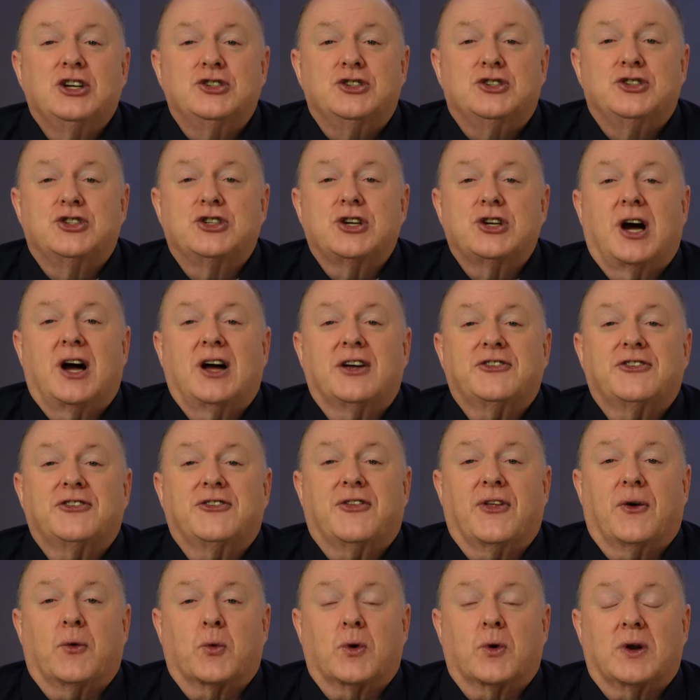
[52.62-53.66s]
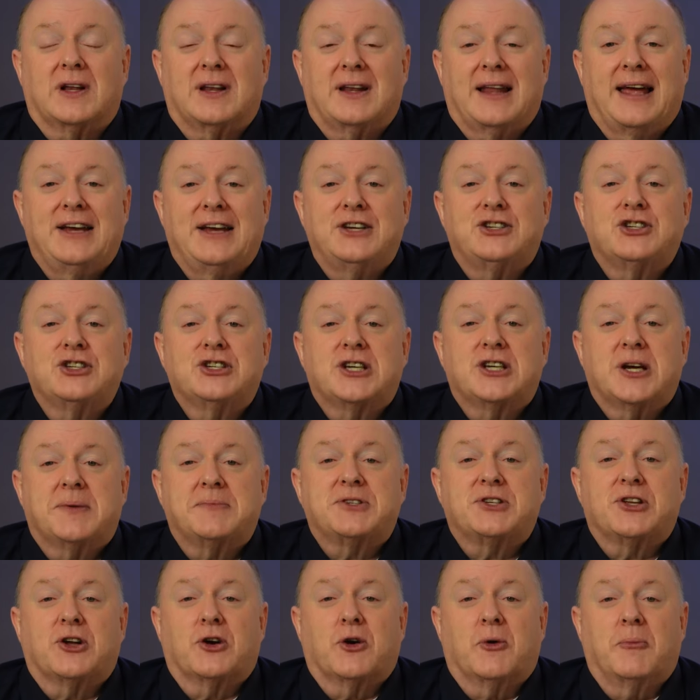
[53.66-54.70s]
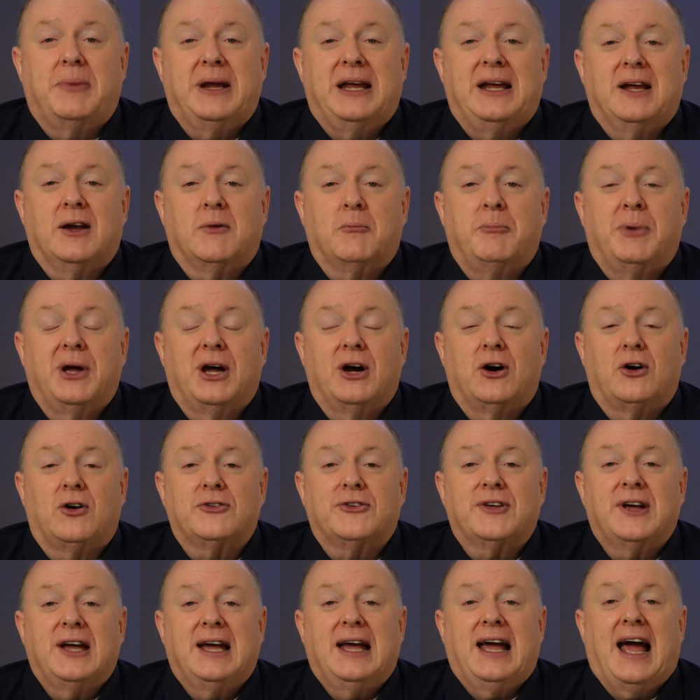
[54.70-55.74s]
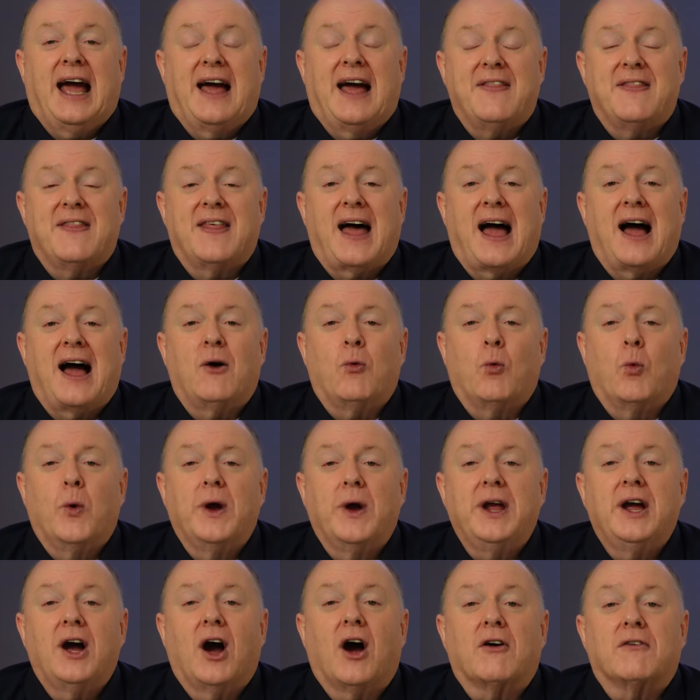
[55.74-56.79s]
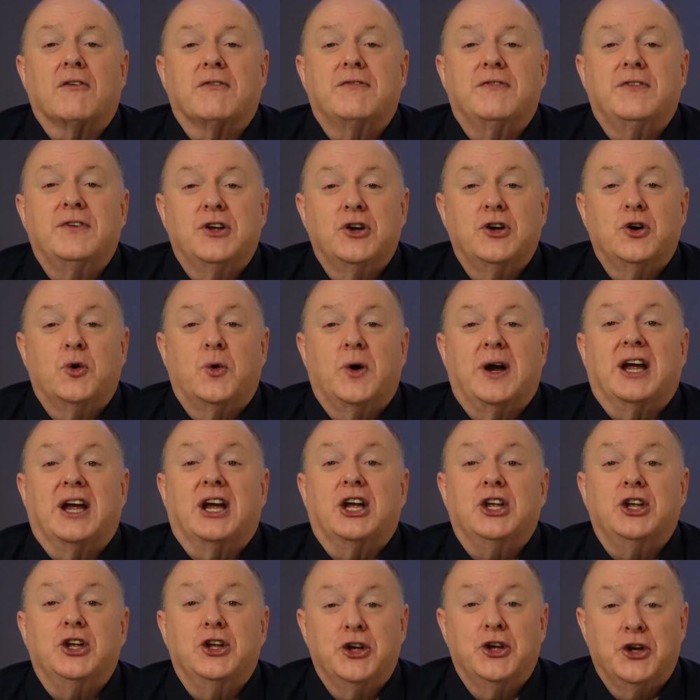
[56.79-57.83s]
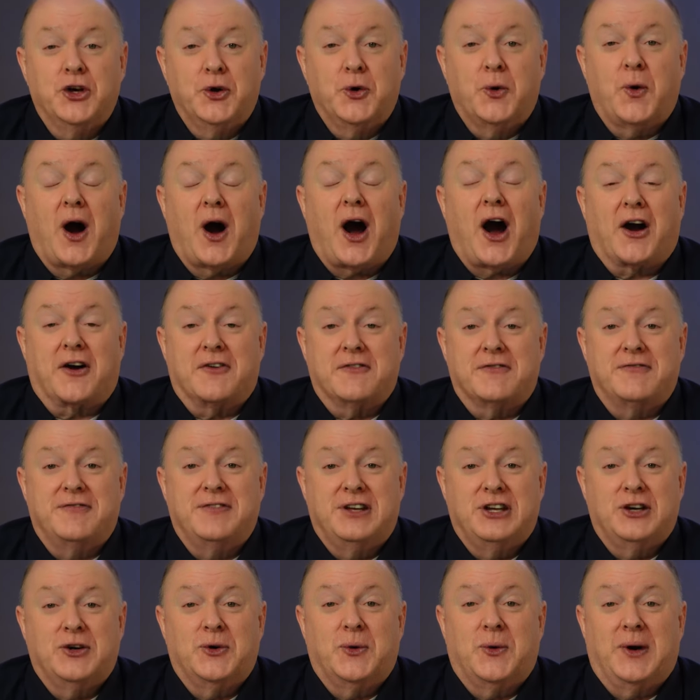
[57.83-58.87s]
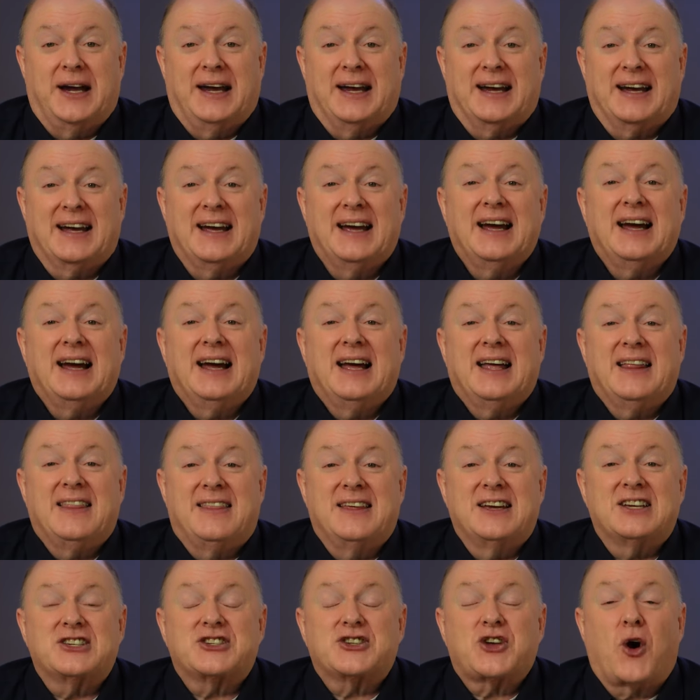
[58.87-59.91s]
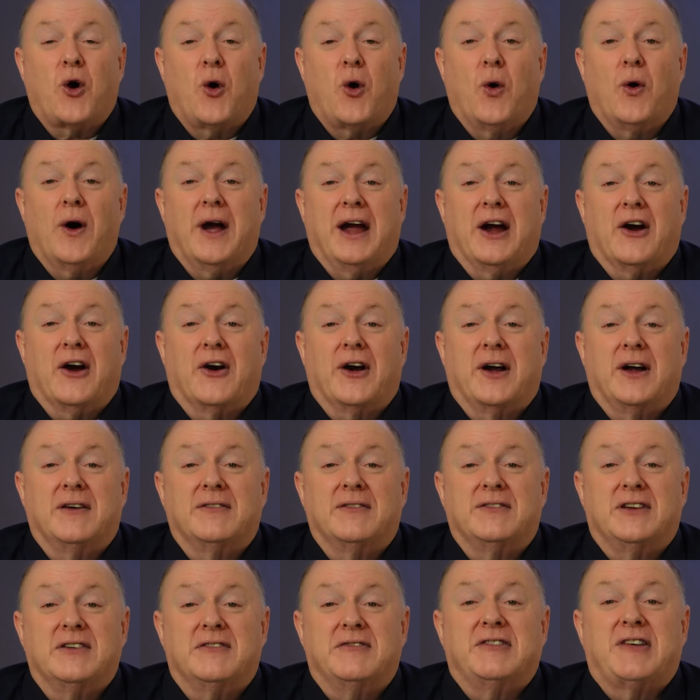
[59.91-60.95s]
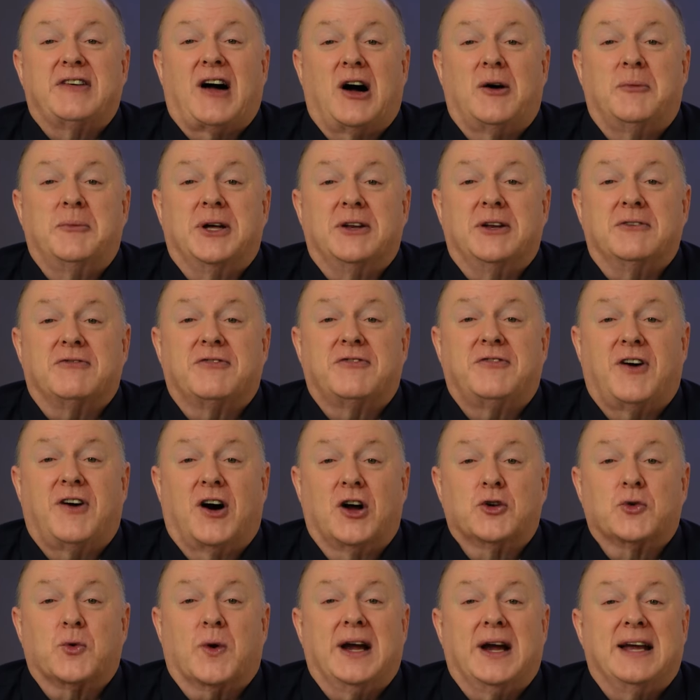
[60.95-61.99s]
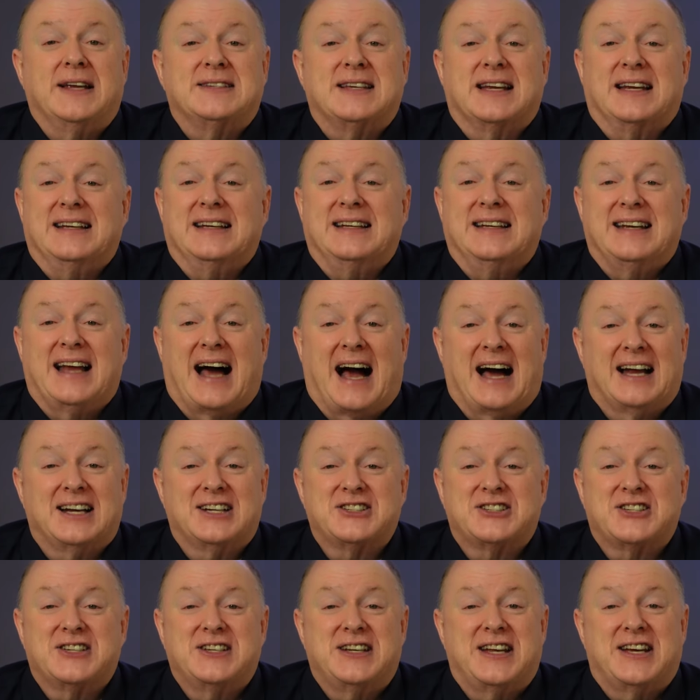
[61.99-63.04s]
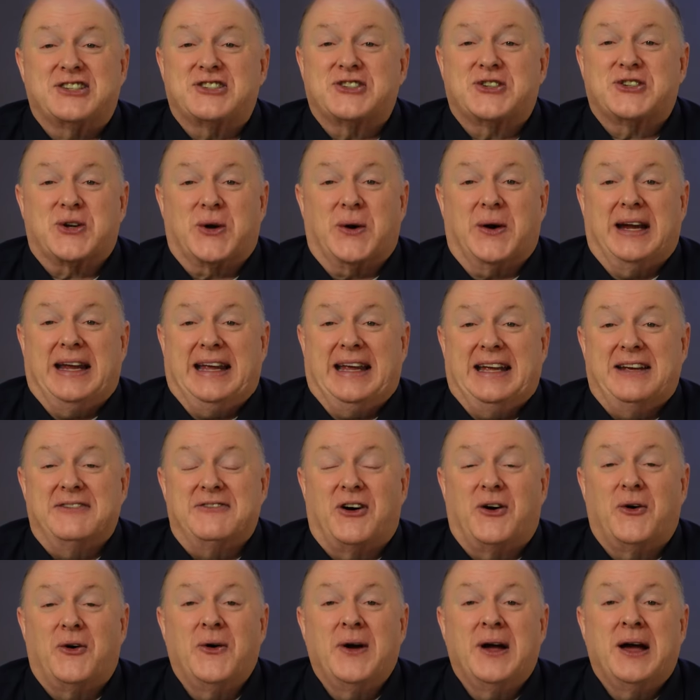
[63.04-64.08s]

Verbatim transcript: just the relationships that are being built, and that we are viewing, you are viewing this whole area of development fundraising not as a necessary evil,